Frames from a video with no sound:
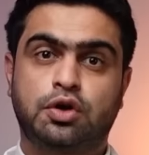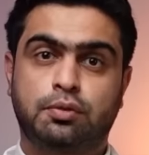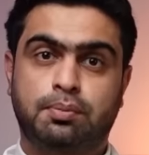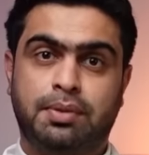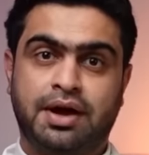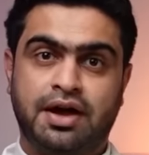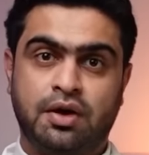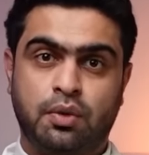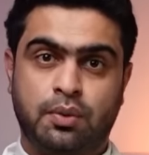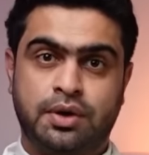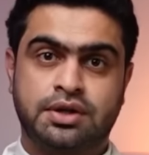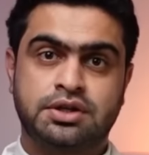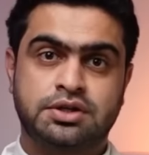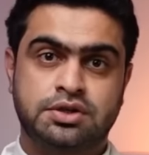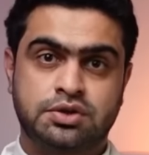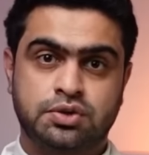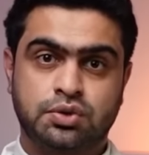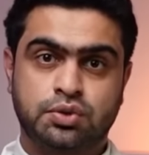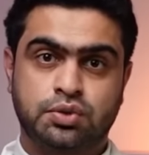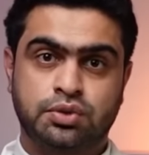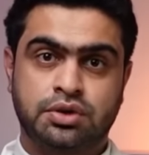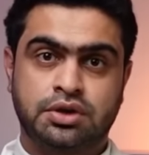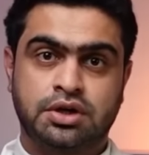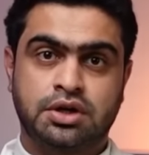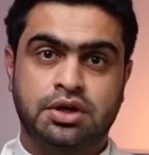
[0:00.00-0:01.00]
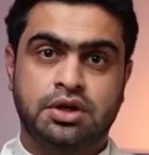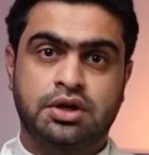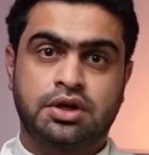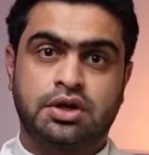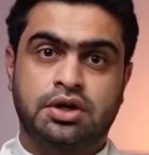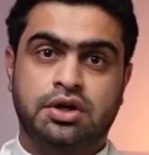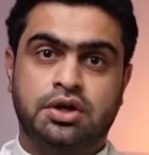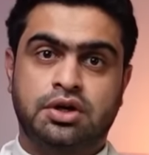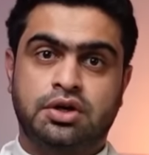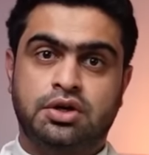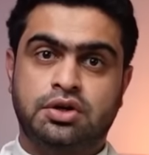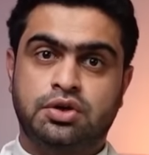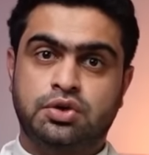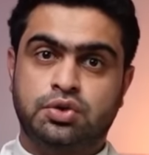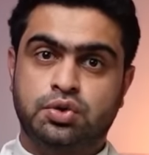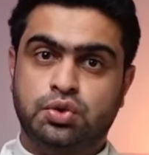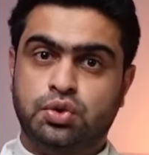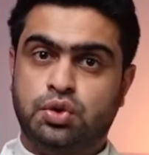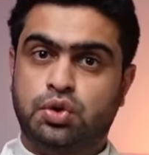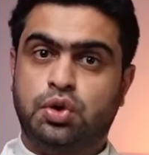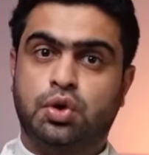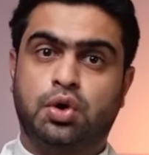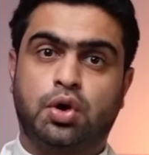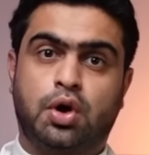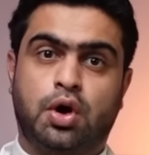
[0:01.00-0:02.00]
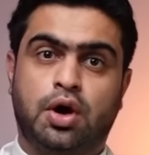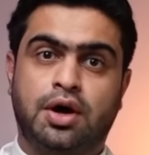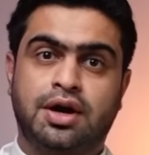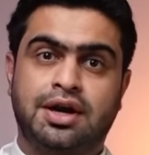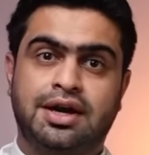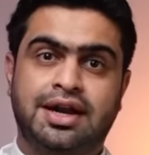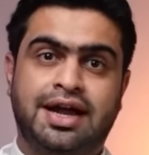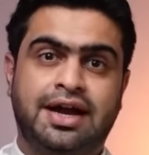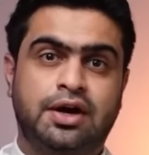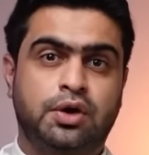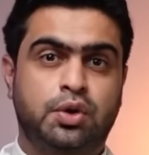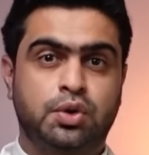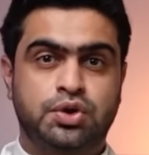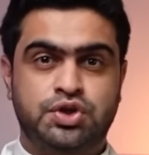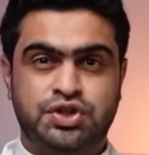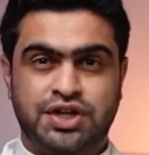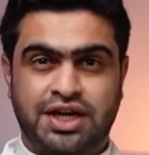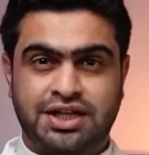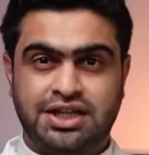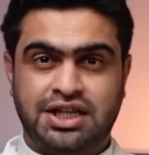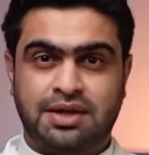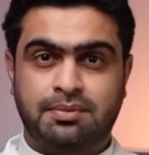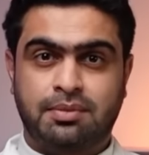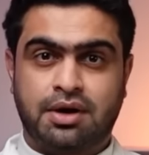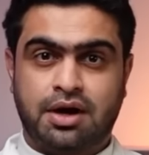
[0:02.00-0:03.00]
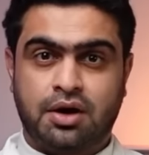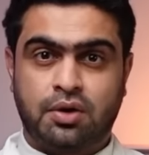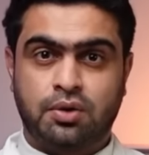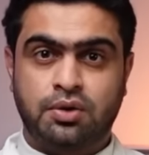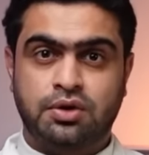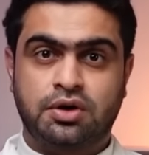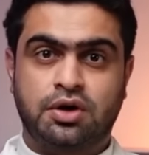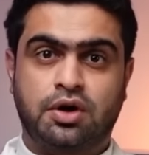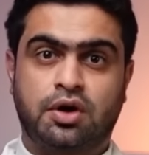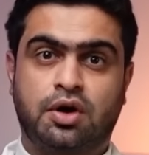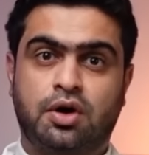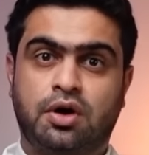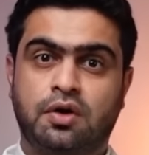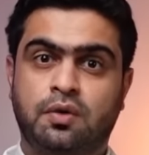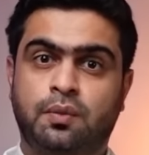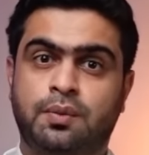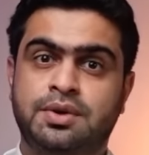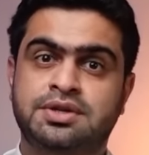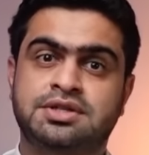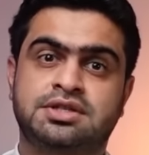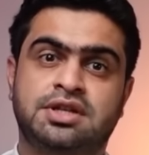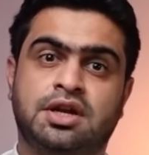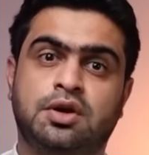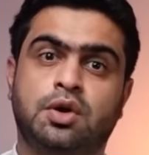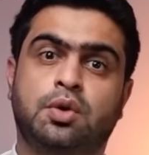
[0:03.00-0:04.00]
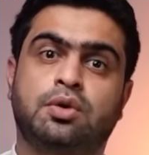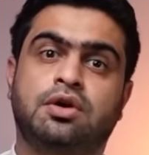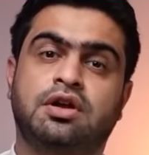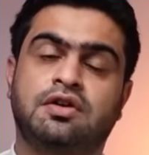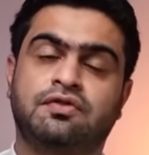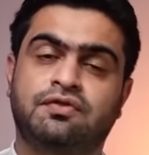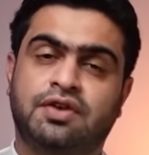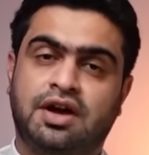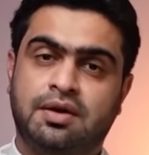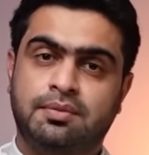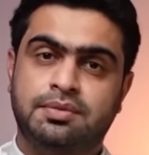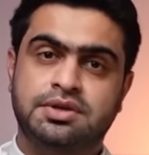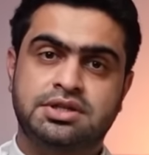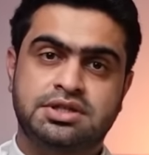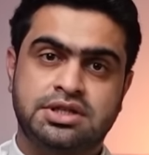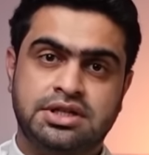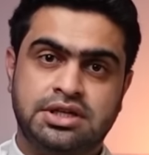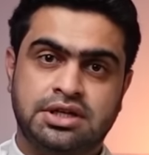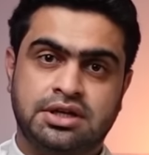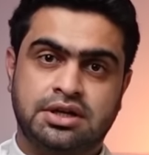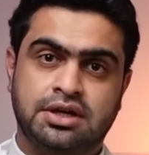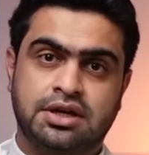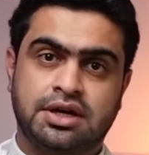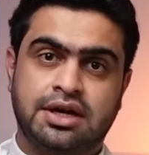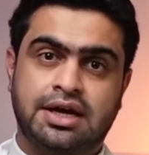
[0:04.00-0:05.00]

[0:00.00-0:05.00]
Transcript: to buy one soon. You go online to check them out or visit the local pharmacy.